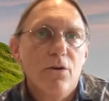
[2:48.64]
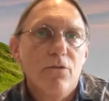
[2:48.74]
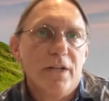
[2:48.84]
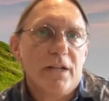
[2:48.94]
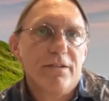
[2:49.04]

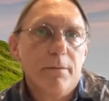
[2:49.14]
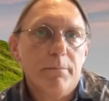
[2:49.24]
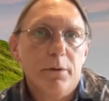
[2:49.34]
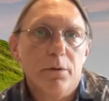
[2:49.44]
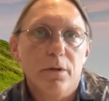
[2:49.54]
For an
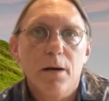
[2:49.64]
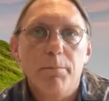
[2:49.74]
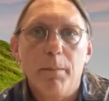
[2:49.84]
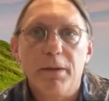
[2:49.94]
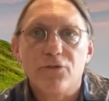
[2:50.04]
example, uh,
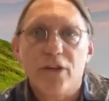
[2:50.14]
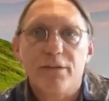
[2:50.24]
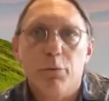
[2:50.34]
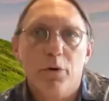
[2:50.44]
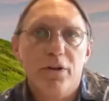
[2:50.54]
public
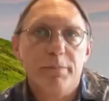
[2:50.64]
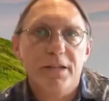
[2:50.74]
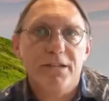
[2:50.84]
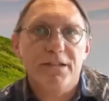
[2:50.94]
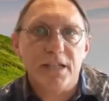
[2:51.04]
transport has
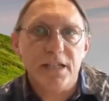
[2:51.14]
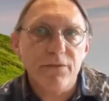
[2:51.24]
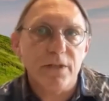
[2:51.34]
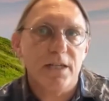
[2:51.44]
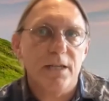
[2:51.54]
been
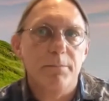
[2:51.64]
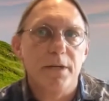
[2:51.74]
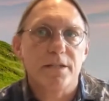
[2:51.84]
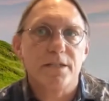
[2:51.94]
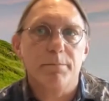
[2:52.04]
significantly
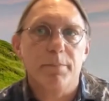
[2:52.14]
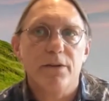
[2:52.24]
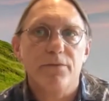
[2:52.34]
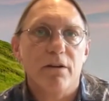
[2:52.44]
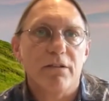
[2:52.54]
impacted by
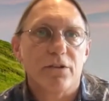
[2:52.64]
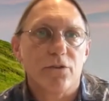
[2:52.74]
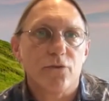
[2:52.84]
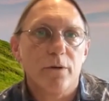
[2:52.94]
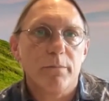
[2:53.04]
virus
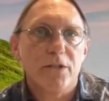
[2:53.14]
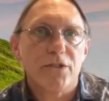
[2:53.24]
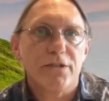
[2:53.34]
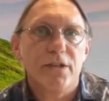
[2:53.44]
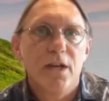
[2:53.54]
control
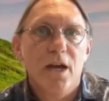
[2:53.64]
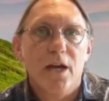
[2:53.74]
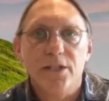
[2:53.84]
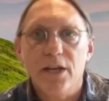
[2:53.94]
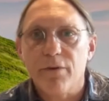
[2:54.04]
measures,
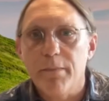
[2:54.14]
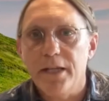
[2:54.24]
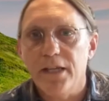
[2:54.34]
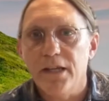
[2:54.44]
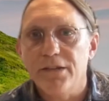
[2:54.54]
and yet for
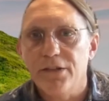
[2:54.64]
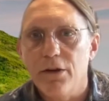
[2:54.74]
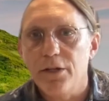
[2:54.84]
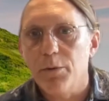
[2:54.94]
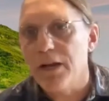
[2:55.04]
many it's the
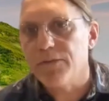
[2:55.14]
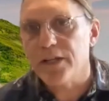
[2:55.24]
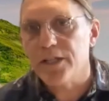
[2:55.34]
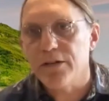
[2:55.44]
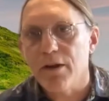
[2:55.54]
only way of
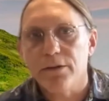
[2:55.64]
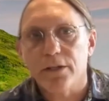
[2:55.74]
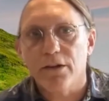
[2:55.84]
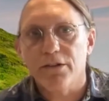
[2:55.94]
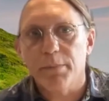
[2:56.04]
getting around the
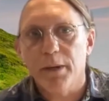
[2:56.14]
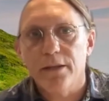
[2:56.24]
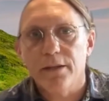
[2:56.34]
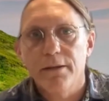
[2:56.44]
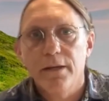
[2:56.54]
coast path.